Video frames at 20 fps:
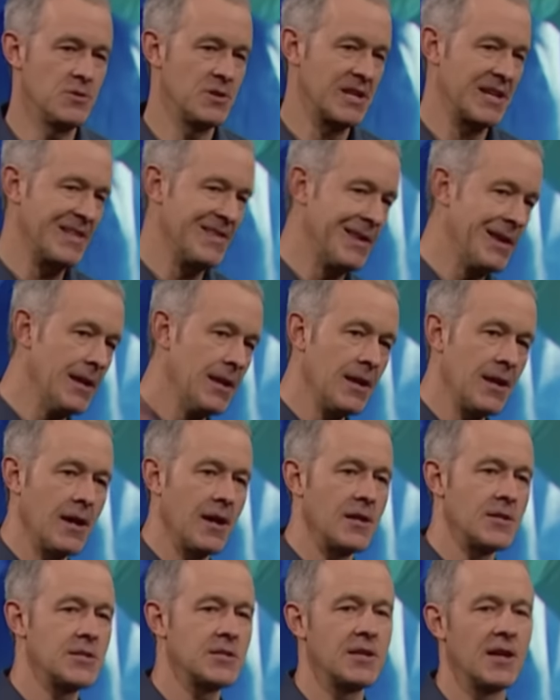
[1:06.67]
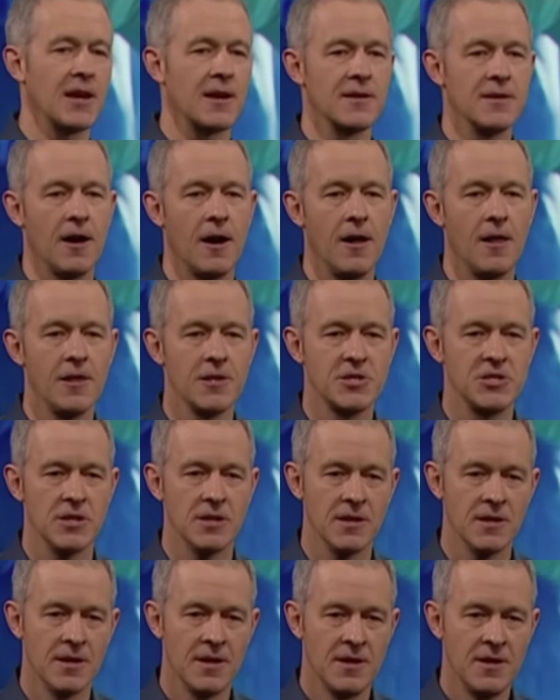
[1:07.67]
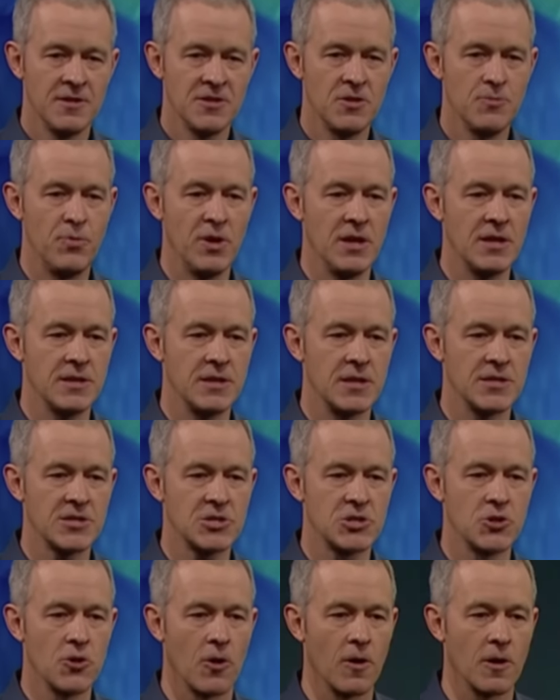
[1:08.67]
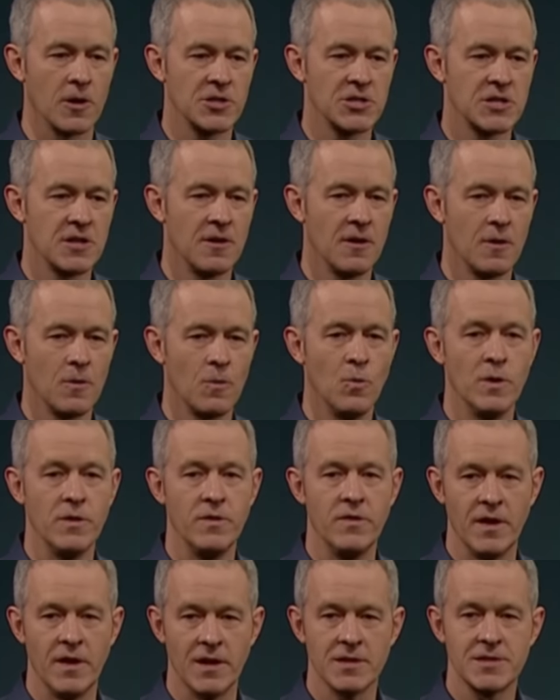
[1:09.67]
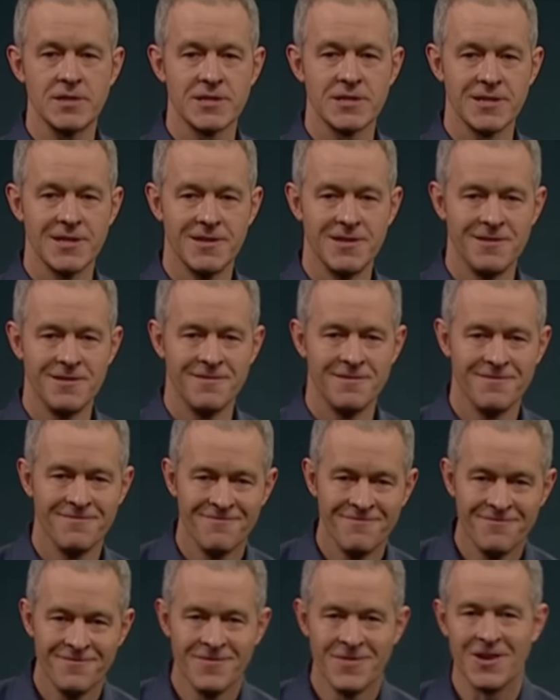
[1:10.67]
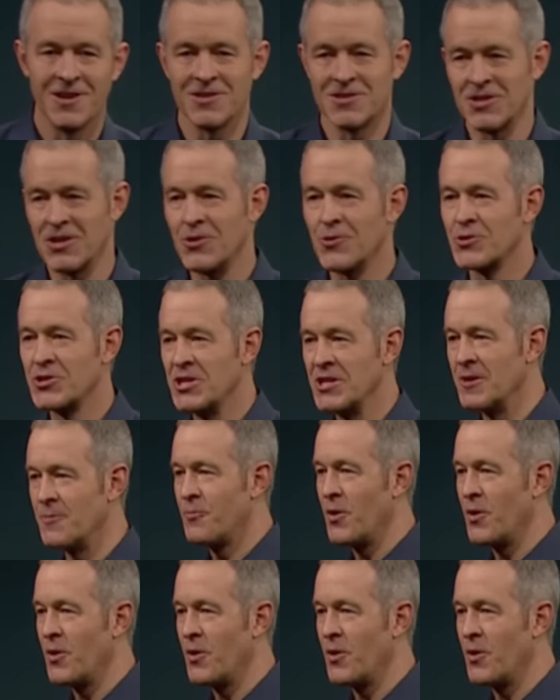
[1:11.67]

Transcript: using leading edge technology to being discharged with this a single sheet